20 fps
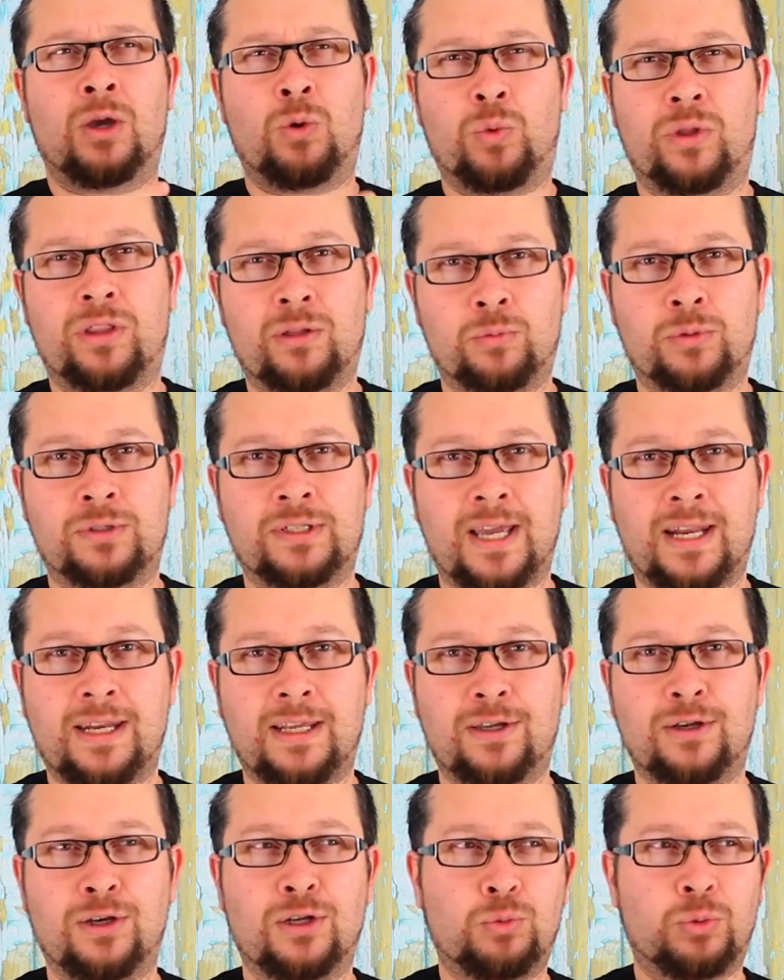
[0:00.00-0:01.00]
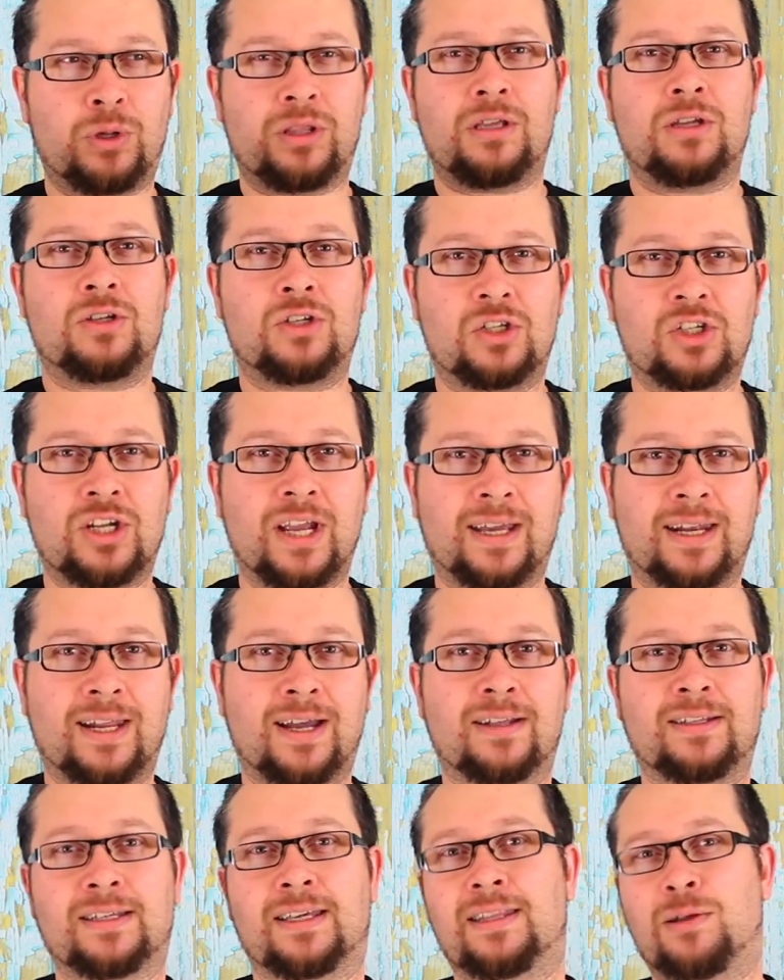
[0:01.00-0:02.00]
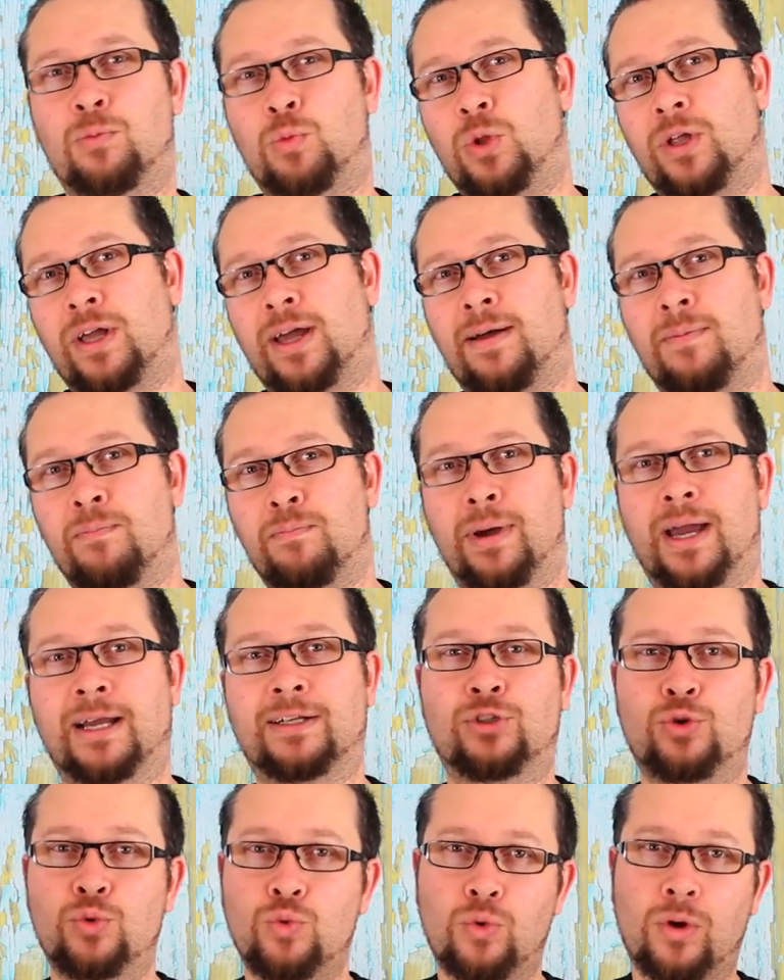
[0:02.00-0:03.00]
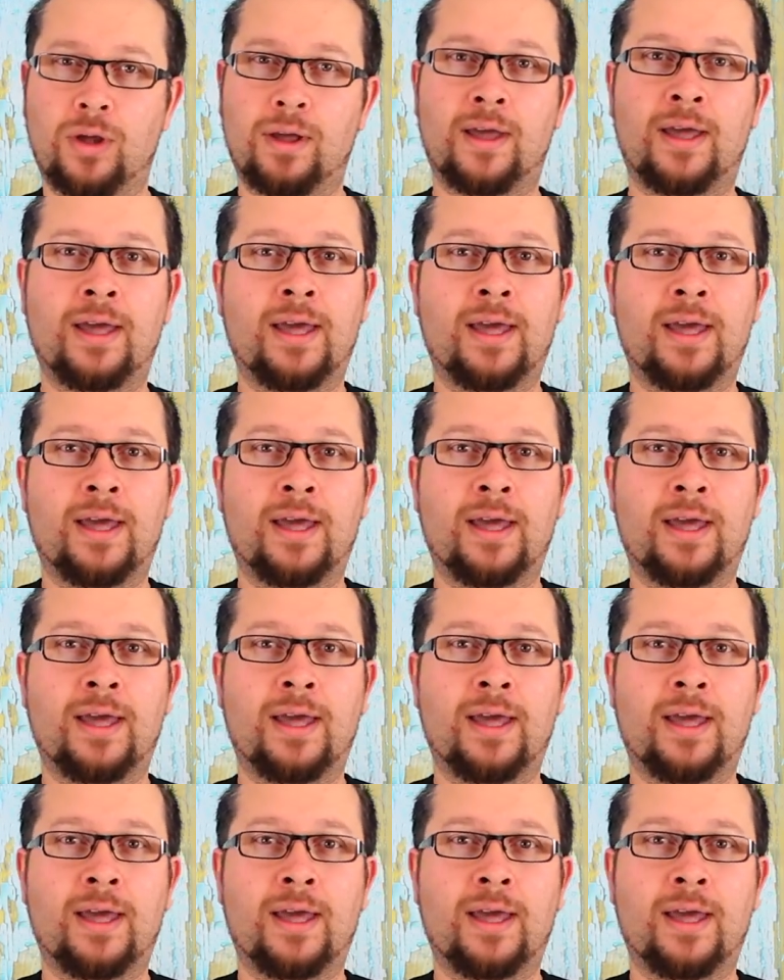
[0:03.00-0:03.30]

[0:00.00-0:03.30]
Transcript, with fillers: whether it was any good, whether you should check it out, and then we'll come back to